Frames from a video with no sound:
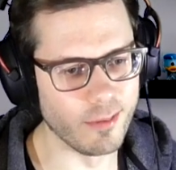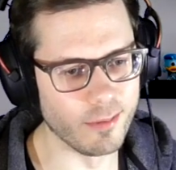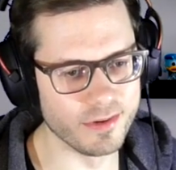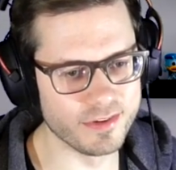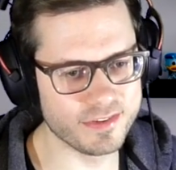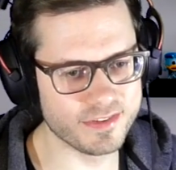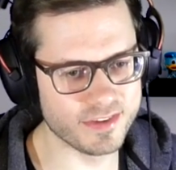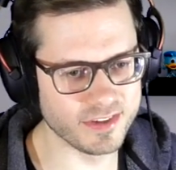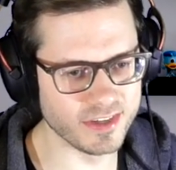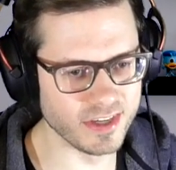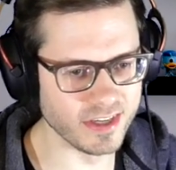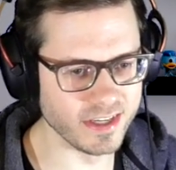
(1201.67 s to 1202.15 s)
I
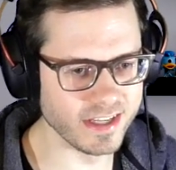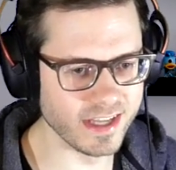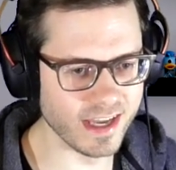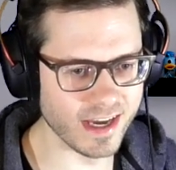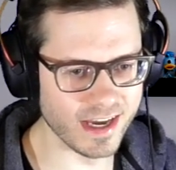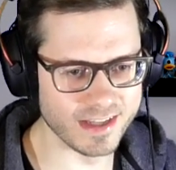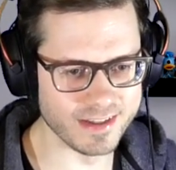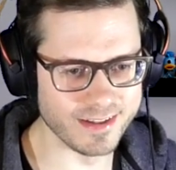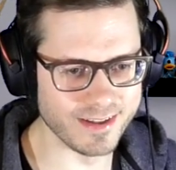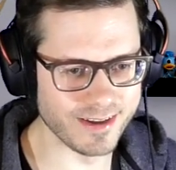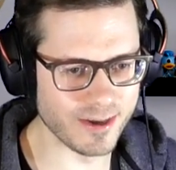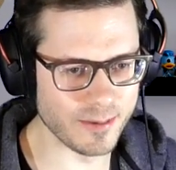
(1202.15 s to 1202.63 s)
was suddenly,
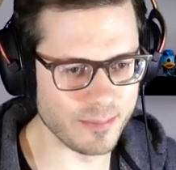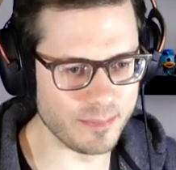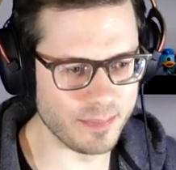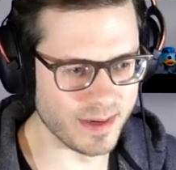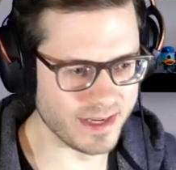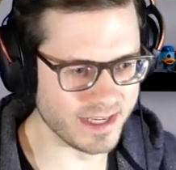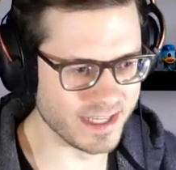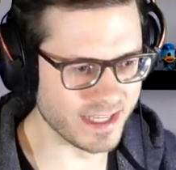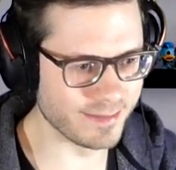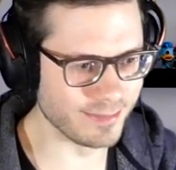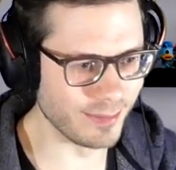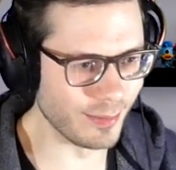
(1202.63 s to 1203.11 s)
I had like a
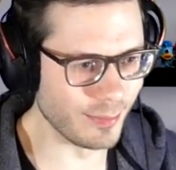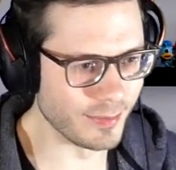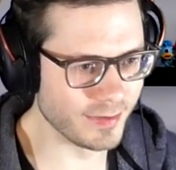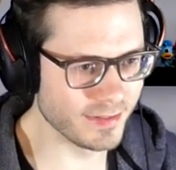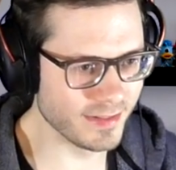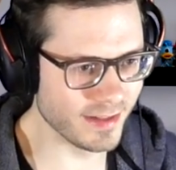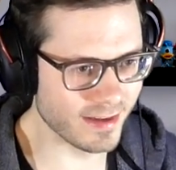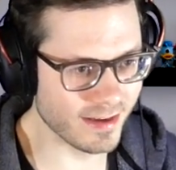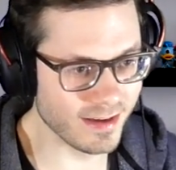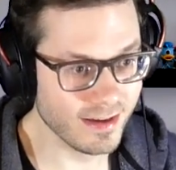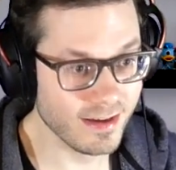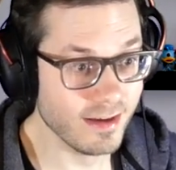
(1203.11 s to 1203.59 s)
panic
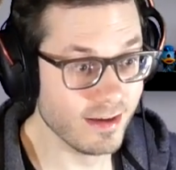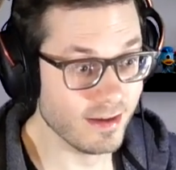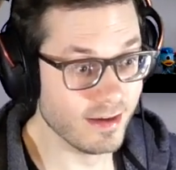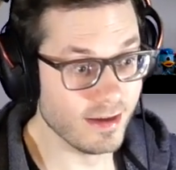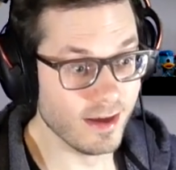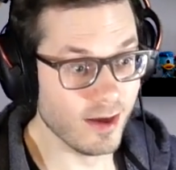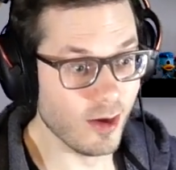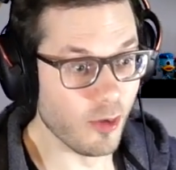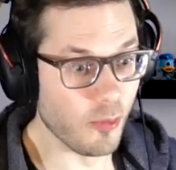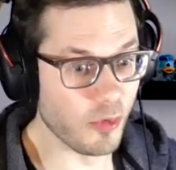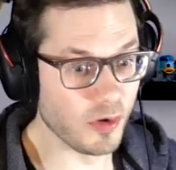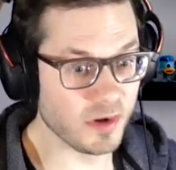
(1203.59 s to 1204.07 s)
moment, like,
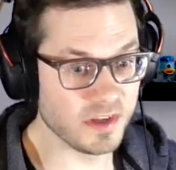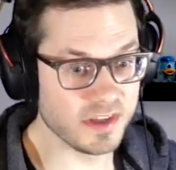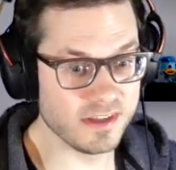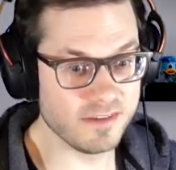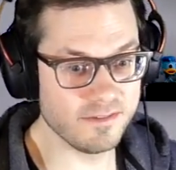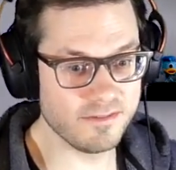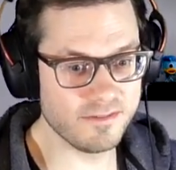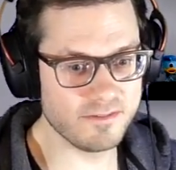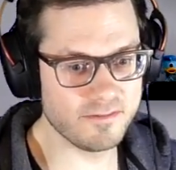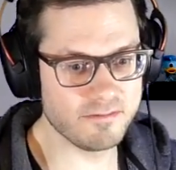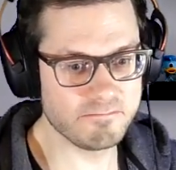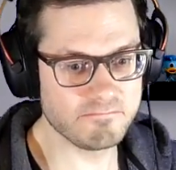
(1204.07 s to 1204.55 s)
what
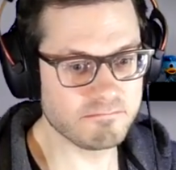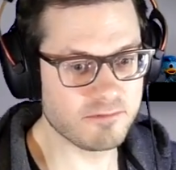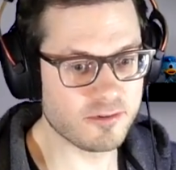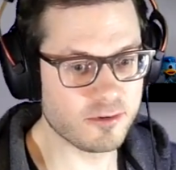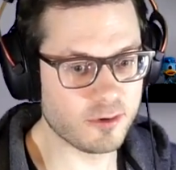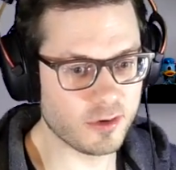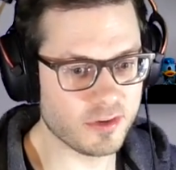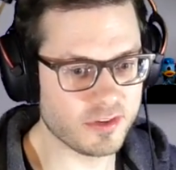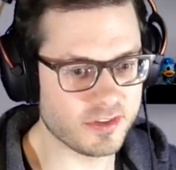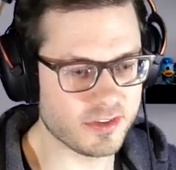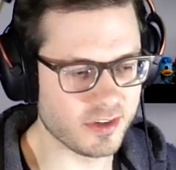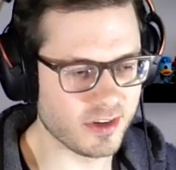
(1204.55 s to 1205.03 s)
if
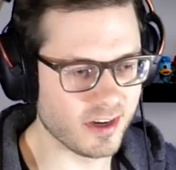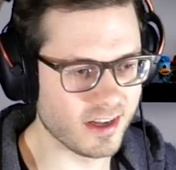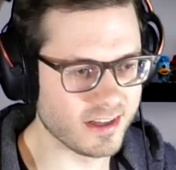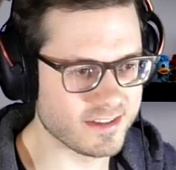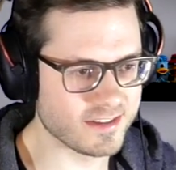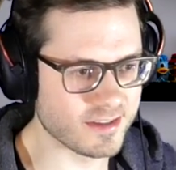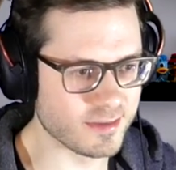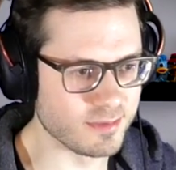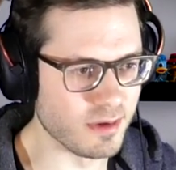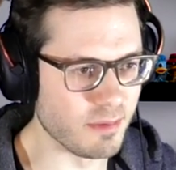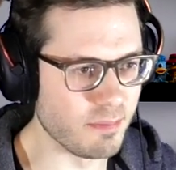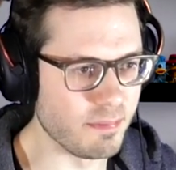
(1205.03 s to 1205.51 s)
Crustle
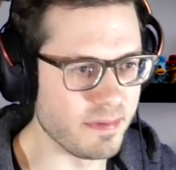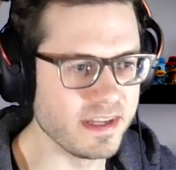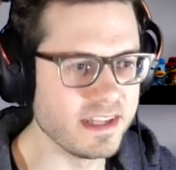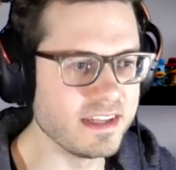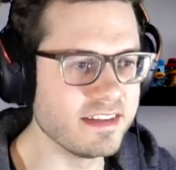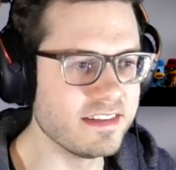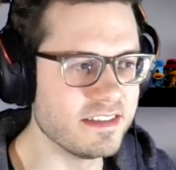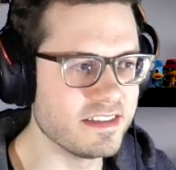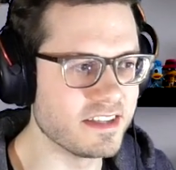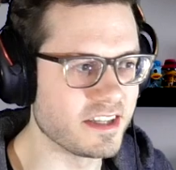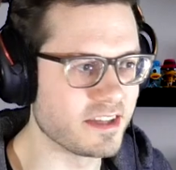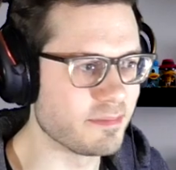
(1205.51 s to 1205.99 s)
had some
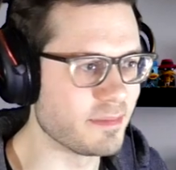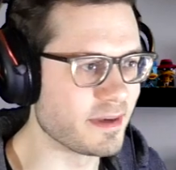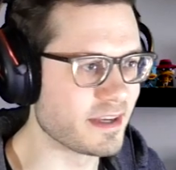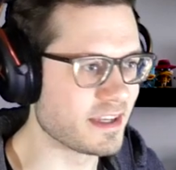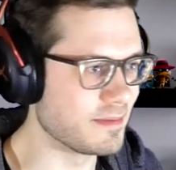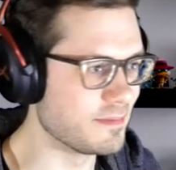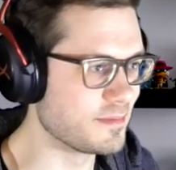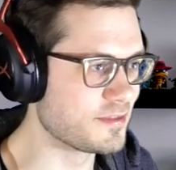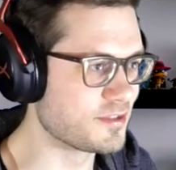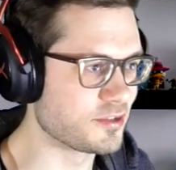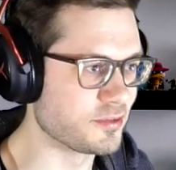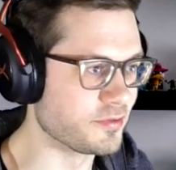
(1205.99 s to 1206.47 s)
ability that
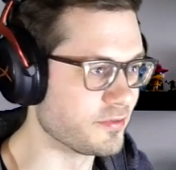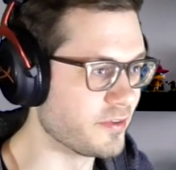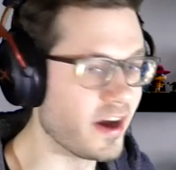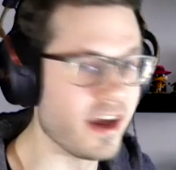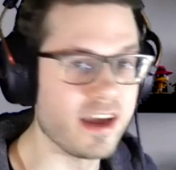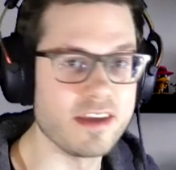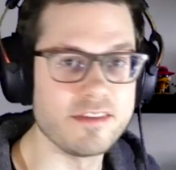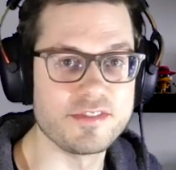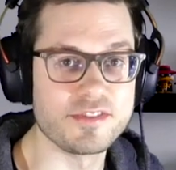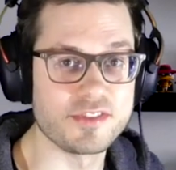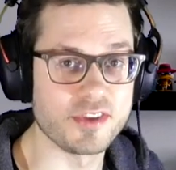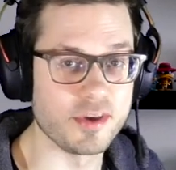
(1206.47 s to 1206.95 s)
make him
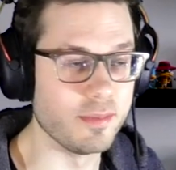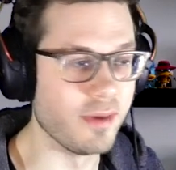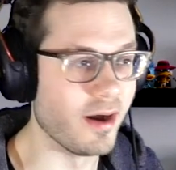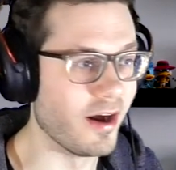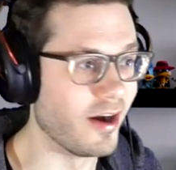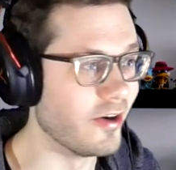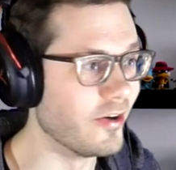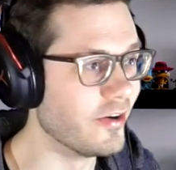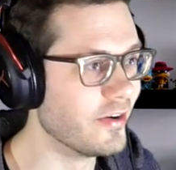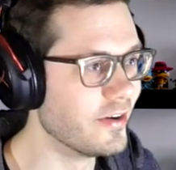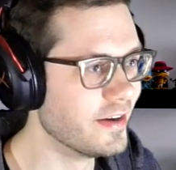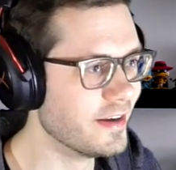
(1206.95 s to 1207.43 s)
survive
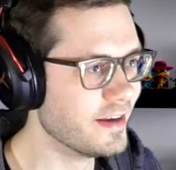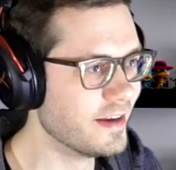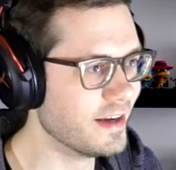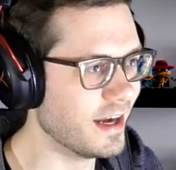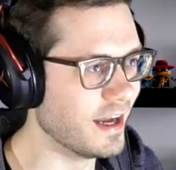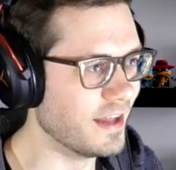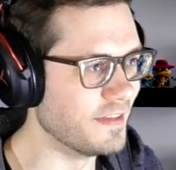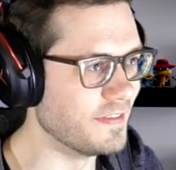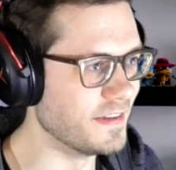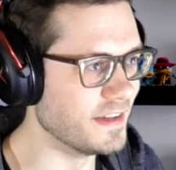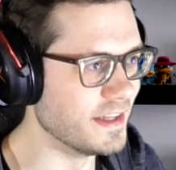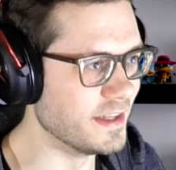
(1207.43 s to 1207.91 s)
somehow,
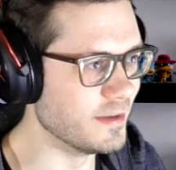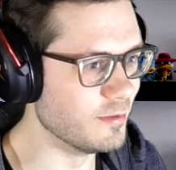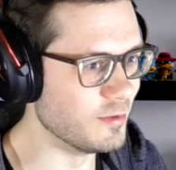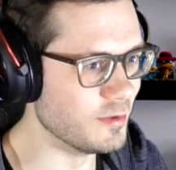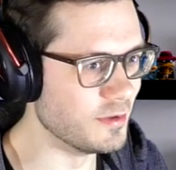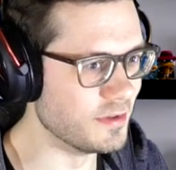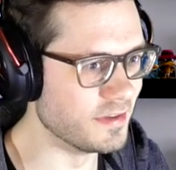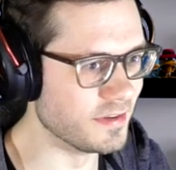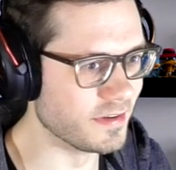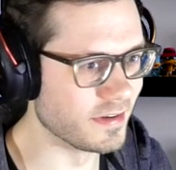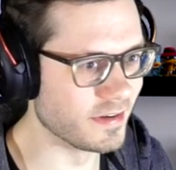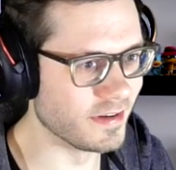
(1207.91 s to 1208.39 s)
and then he
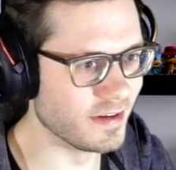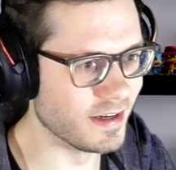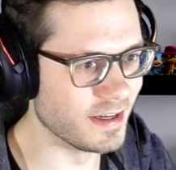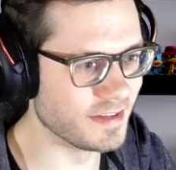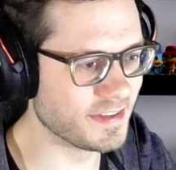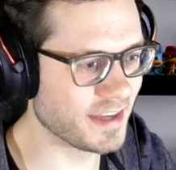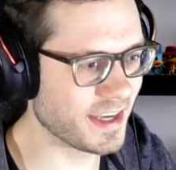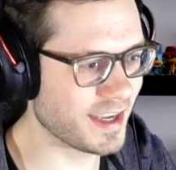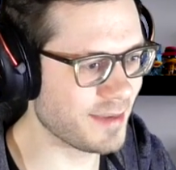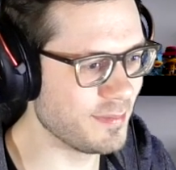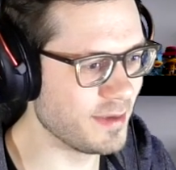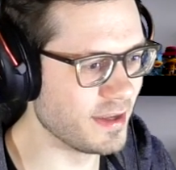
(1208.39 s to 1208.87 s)
would uh,
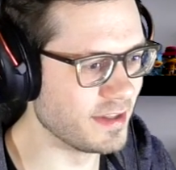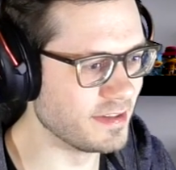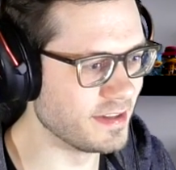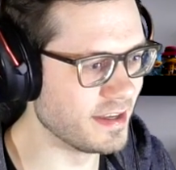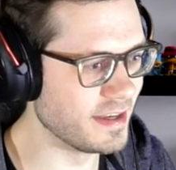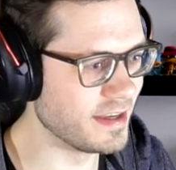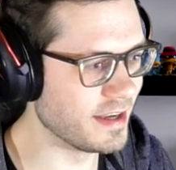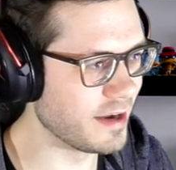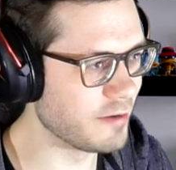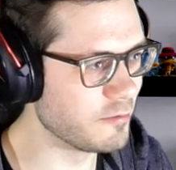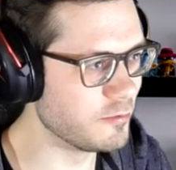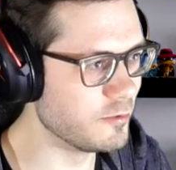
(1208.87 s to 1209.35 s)
attack me and
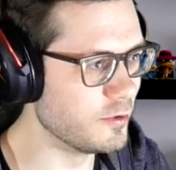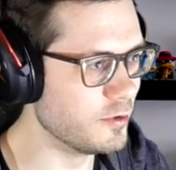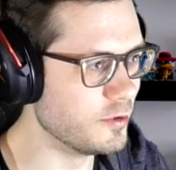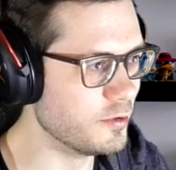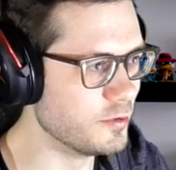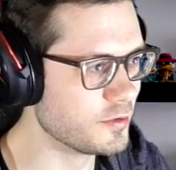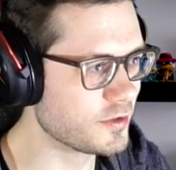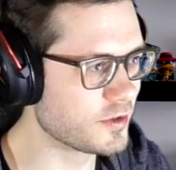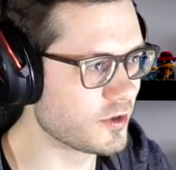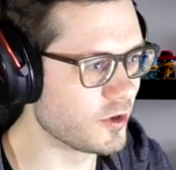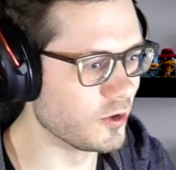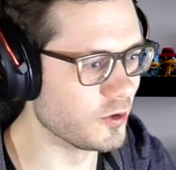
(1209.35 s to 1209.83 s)
I, I would
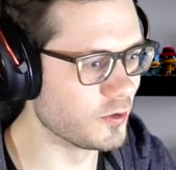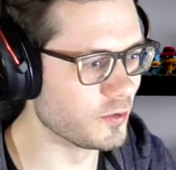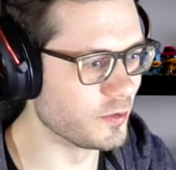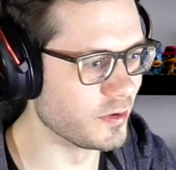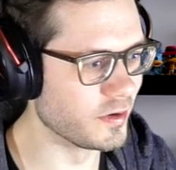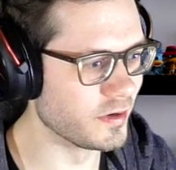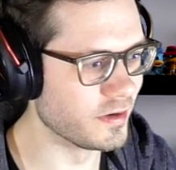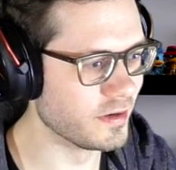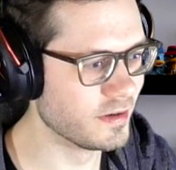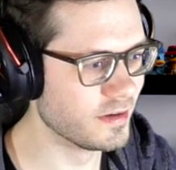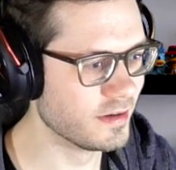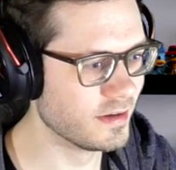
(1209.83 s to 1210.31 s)
lose
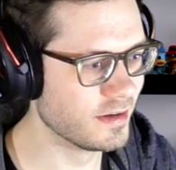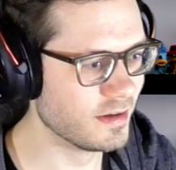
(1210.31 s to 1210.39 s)
Cornwall.